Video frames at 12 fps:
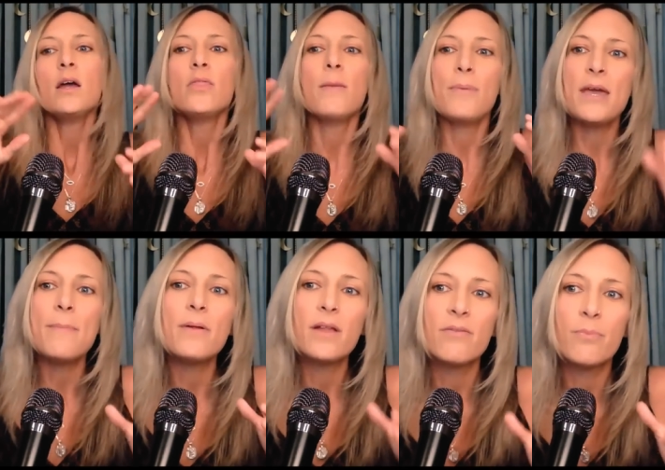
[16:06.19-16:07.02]
The
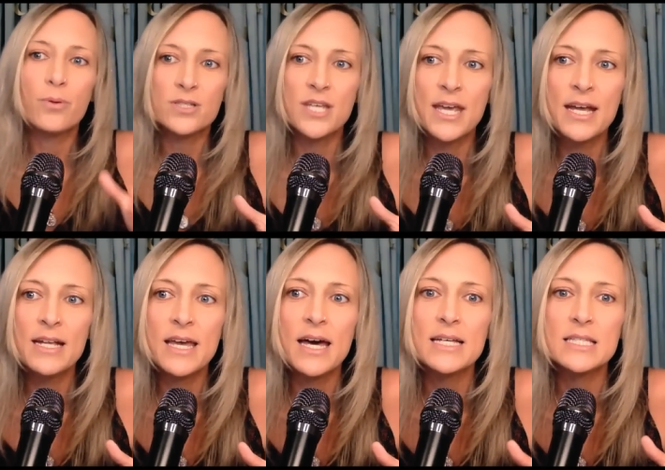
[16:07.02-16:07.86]
people of
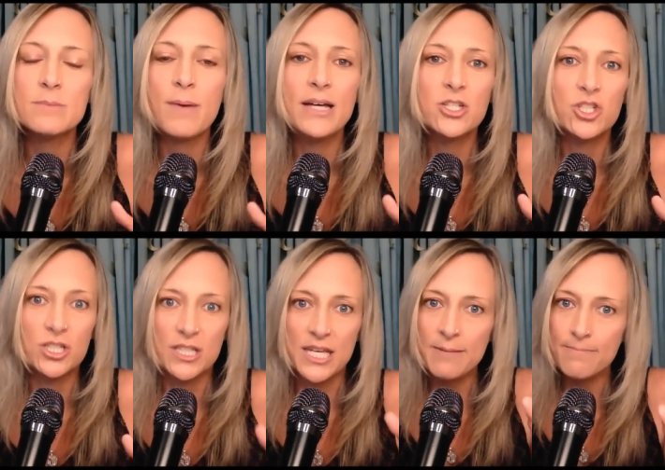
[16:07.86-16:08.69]
Britannia,
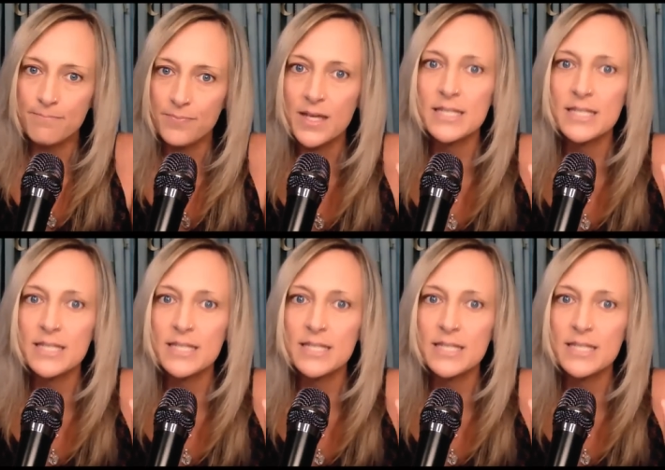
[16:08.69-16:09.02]
especially,